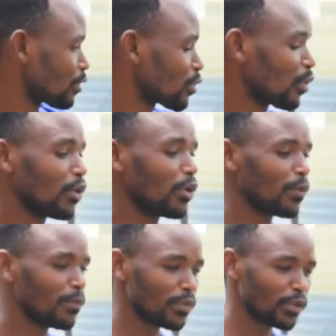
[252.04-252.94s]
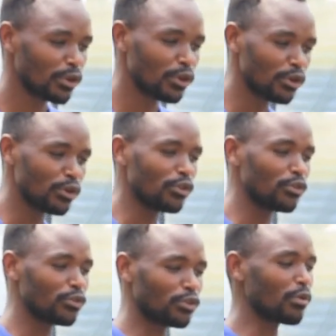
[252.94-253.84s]
So
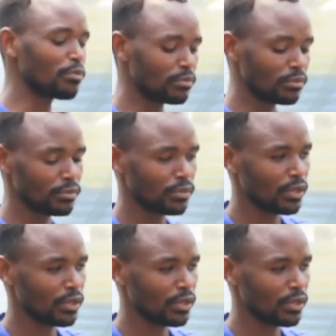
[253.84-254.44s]
from